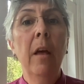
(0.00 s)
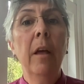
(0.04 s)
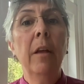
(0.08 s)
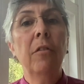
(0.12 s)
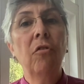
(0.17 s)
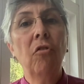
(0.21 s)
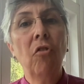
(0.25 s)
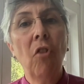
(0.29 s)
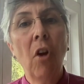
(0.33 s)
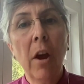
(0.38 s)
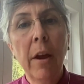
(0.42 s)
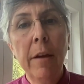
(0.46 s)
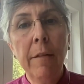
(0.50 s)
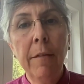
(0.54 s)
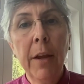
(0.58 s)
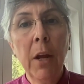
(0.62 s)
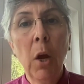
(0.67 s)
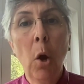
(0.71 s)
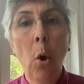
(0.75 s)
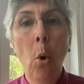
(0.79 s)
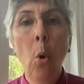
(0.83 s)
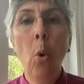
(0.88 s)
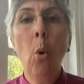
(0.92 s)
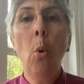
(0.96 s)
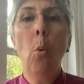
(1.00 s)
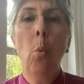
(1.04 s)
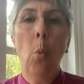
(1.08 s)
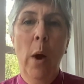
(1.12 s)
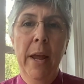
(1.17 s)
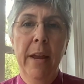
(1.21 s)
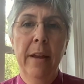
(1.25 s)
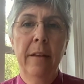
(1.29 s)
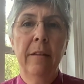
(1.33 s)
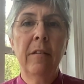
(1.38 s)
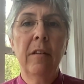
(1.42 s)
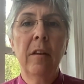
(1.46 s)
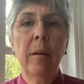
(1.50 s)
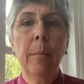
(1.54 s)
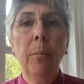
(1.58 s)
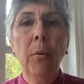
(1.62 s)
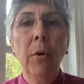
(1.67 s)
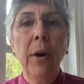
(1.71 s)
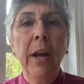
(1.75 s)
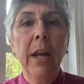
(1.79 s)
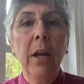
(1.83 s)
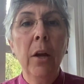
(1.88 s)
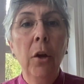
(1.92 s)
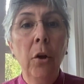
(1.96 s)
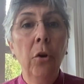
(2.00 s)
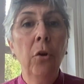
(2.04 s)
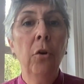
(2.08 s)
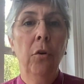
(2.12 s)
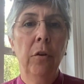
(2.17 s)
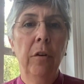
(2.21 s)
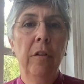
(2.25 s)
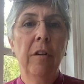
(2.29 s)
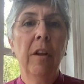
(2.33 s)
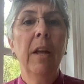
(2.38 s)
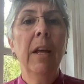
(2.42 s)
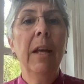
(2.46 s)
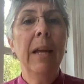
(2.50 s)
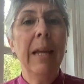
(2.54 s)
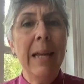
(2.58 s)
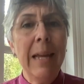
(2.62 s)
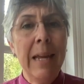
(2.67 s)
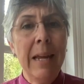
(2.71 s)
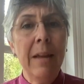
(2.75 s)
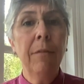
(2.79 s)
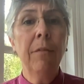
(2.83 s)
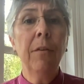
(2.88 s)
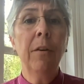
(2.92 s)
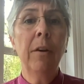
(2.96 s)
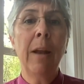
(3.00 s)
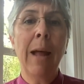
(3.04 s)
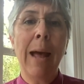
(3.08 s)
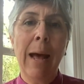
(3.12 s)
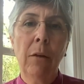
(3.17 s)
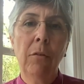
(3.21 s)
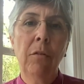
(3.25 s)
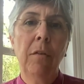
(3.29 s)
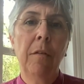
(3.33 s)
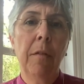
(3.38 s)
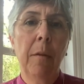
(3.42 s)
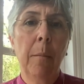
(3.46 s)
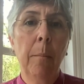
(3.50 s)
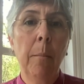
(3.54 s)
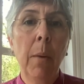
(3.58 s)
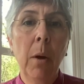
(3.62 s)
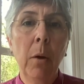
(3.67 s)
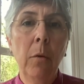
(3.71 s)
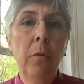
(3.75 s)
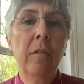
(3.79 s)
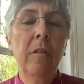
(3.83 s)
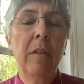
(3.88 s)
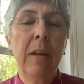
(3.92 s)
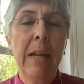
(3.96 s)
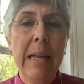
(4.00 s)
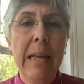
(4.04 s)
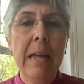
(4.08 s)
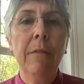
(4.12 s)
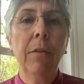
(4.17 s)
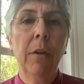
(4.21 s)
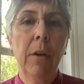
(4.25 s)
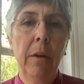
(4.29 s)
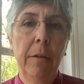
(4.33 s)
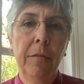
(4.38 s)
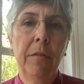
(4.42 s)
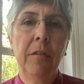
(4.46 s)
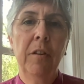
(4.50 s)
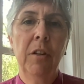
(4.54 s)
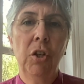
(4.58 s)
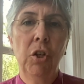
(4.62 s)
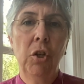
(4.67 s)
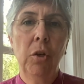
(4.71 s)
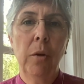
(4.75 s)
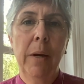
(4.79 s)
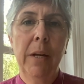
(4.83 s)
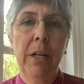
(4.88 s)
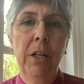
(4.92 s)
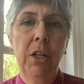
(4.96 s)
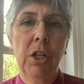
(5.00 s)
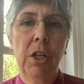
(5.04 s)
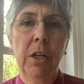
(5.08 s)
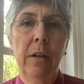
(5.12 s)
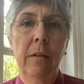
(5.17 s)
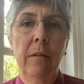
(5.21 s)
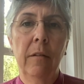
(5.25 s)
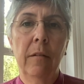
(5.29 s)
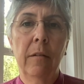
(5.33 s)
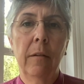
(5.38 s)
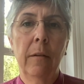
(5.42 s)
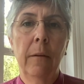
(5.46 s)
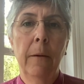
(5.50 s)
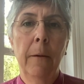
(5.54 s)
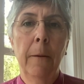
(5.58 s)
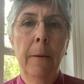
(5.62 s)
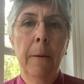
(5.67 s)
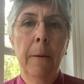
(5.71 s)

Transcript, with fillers: striving always to bring good even out of the most evil of situations.